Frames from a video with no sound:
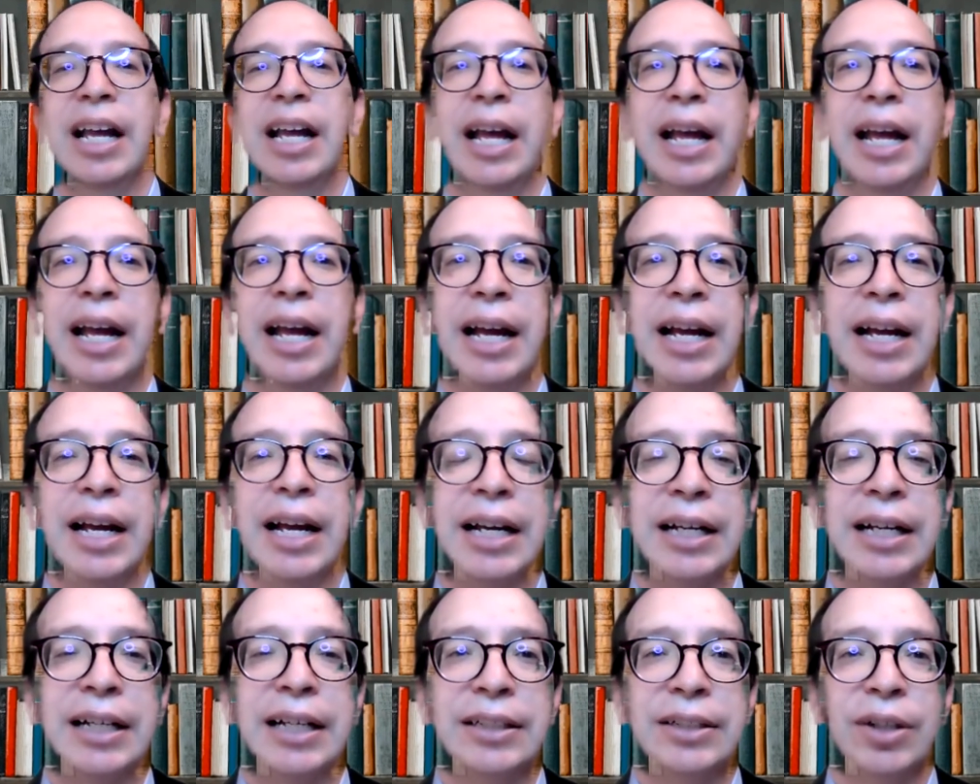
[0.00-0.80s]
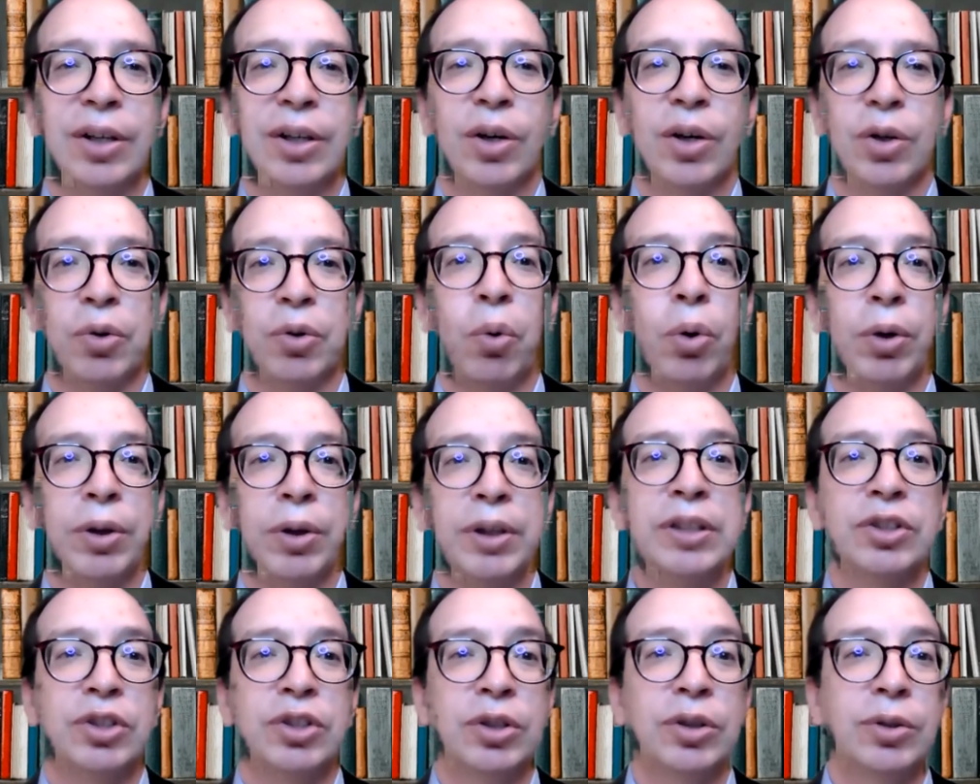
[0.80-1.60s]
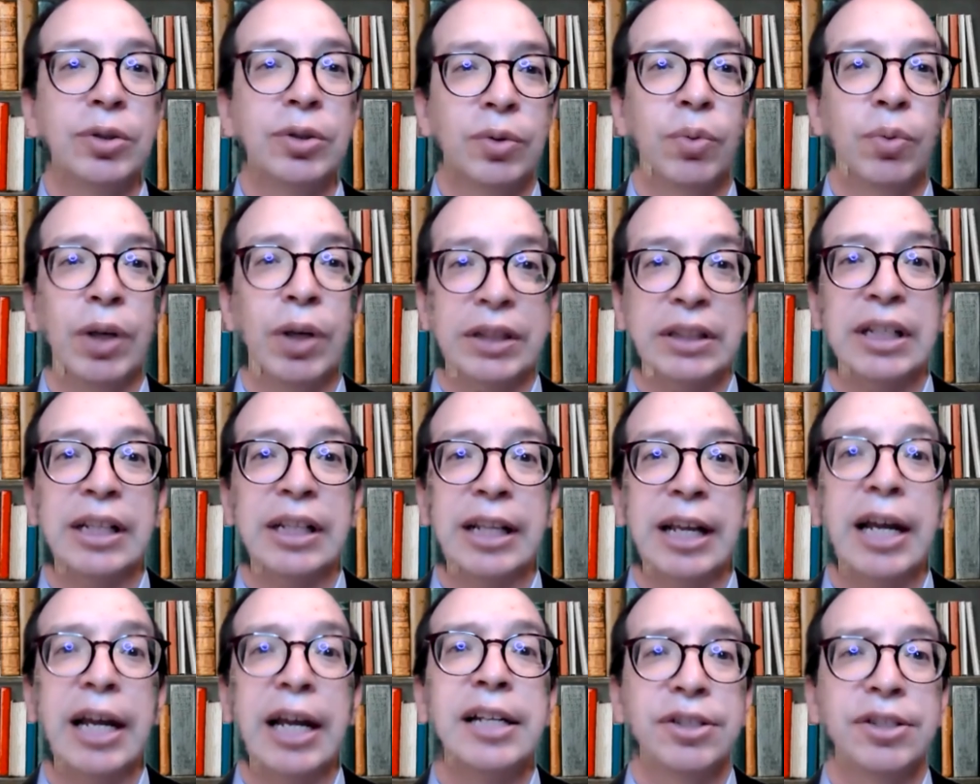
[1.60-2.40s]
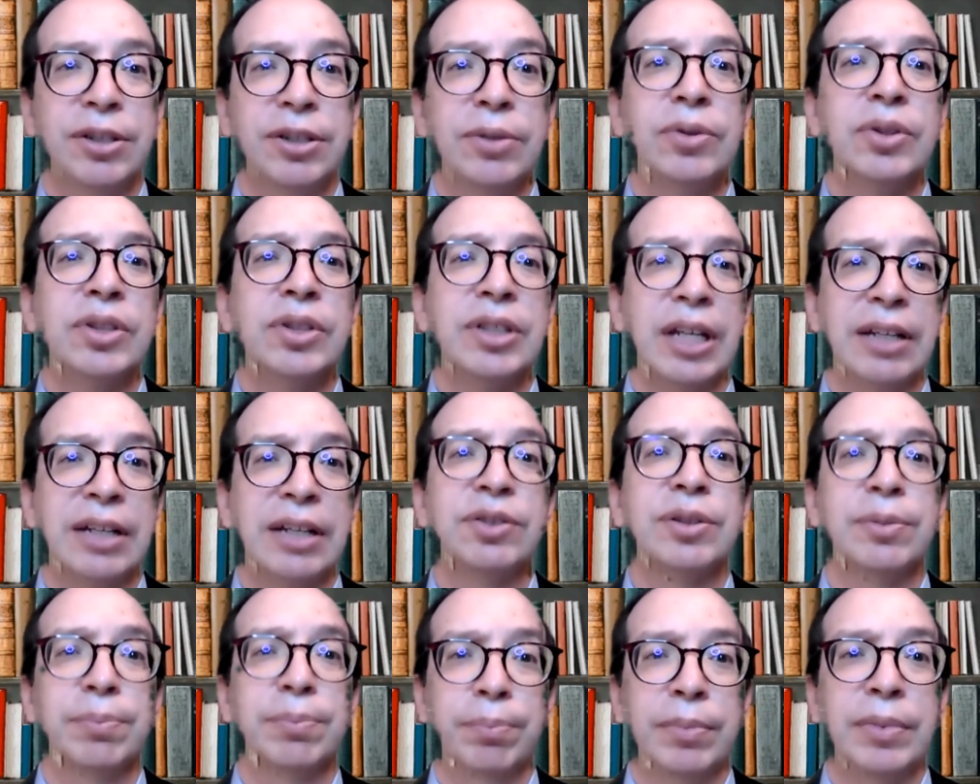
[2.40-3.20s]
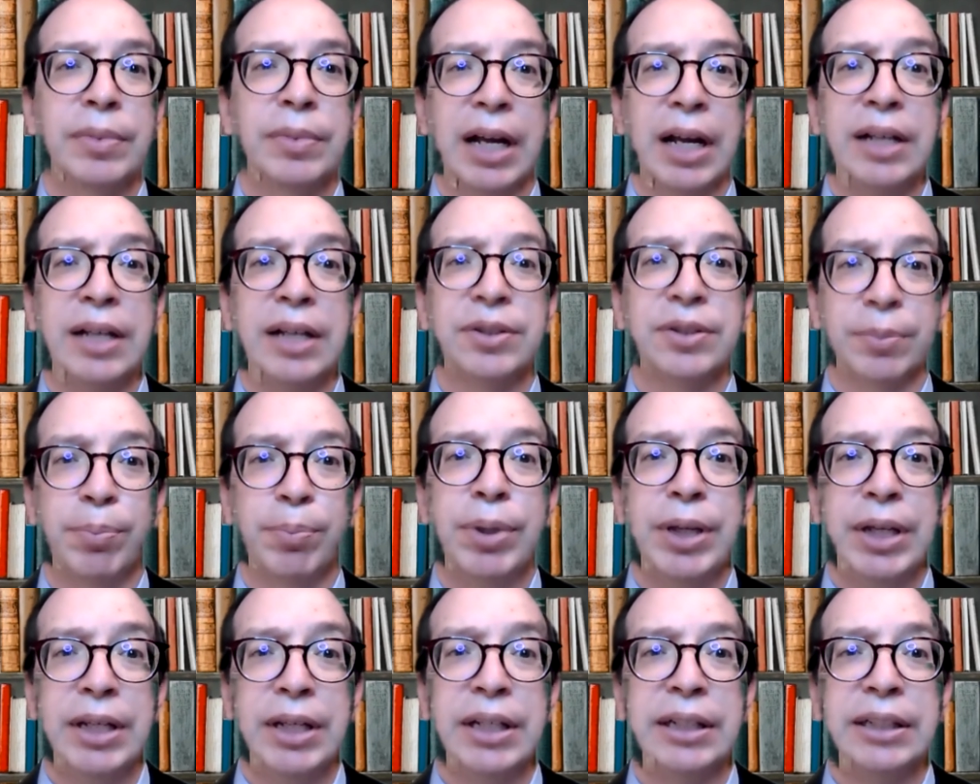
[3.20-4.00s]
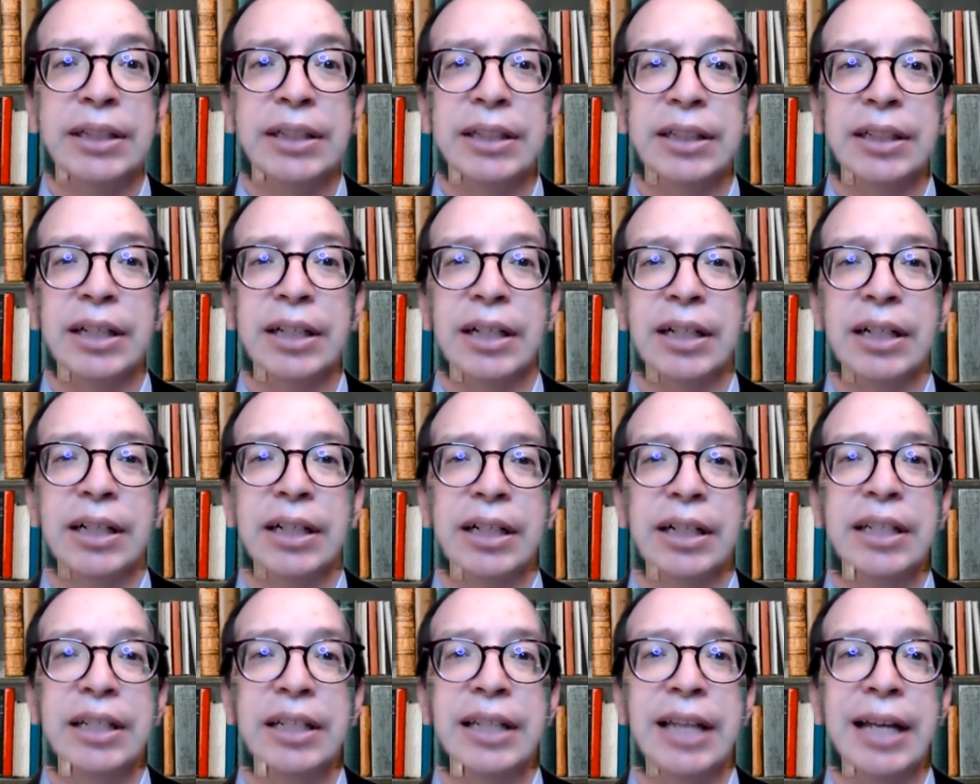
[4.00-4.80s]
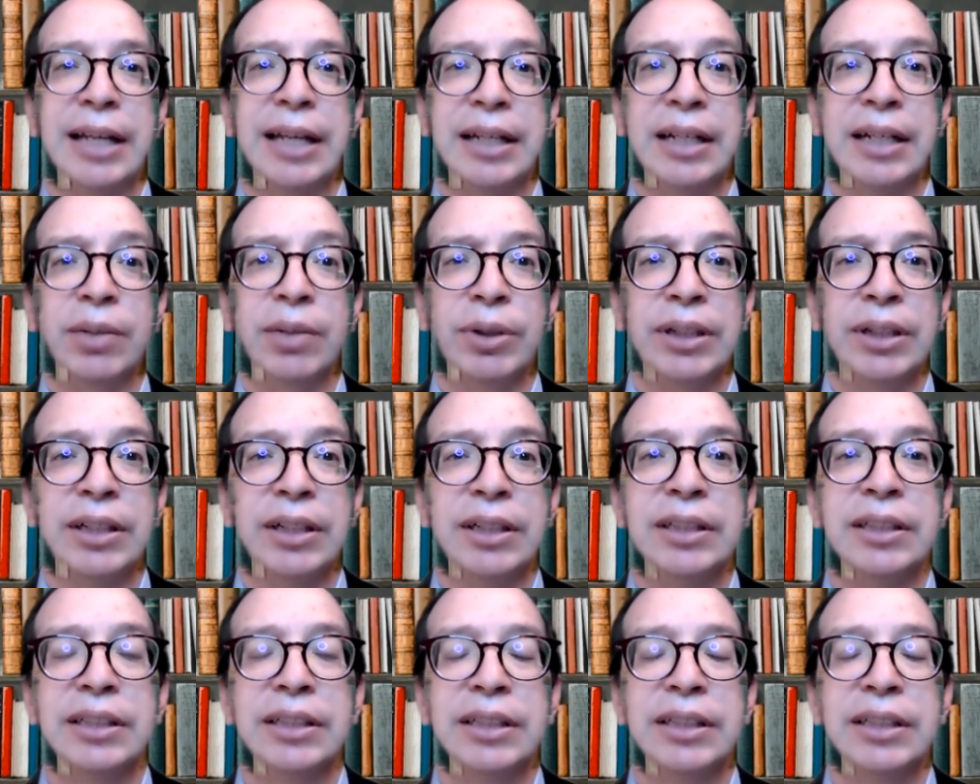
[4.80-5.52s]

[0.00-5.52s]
And according to what the land use has been in that area.